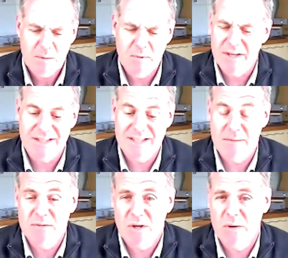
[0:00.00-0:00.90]
But at the
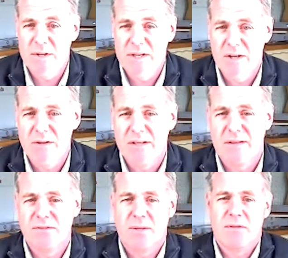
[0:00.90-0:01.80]
same time, we know
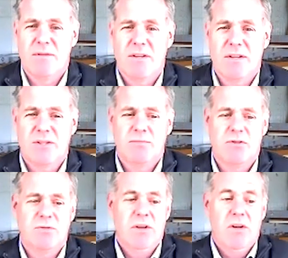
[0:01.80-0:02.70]
that if some of our
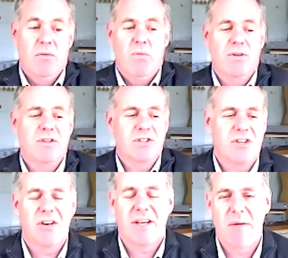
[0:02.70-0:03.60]
customers want to
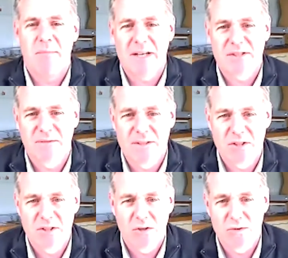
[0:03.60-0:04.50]
start getting back to
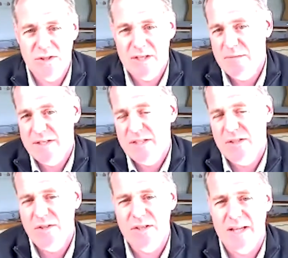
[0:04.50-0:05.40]
physical auction, then we need
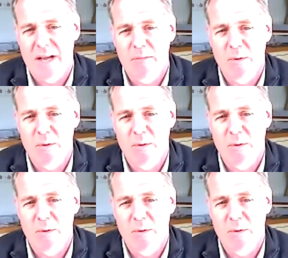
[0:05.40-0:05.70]
to look at that.